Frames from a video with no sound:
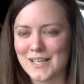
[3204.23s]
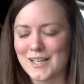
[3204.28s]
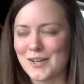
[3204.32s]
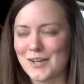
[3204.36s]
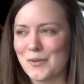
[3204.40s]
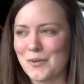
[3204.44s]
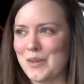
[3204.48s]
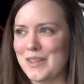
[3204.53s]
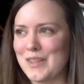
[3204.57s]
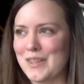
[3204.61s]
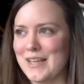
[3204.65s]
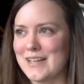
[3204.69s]

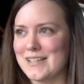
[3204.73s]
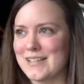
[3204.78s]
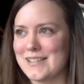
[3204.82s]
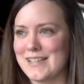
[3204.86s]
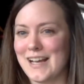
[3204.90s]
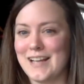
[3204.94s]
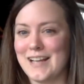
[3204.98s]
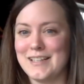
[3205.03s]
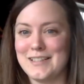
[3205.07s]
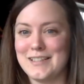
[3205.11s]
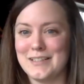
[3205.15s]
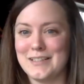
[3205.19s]
when they
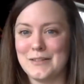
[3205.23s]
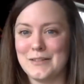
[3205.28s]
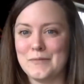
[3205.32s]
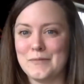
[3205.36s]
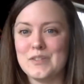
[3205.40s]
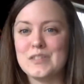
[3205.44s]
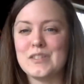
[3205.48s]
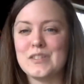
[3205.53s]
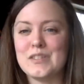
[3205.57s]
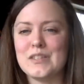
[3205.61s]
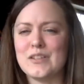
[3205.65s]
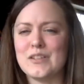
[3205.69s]
decide to,
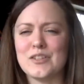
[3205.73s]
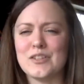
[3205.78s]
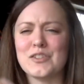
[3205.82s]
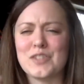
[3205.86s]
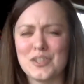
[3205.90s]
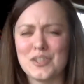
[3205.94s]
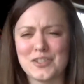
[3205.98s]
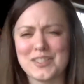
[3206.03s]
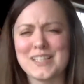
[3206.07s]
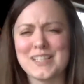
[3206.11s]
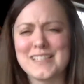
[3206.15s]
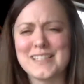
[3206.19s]

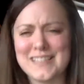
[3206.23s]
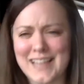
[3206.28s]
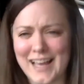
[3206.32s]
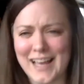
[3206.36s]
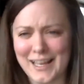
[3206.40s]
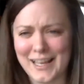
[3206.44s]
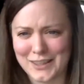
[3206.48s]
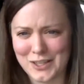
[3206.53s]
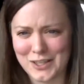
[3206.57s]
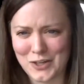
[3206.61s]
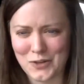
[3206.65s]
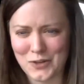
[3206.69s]
there's a
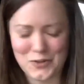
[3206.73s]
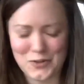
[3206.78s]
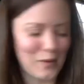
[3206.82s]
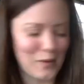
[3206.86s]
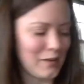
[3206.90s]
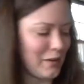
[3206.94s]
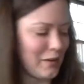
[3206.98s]
death, you know,